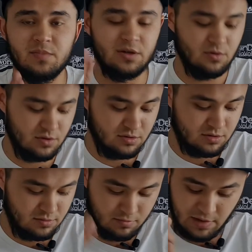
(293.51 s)

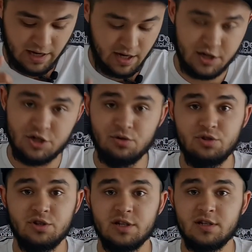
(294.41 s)
because like I showed
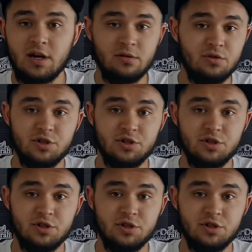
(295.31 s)
you just now,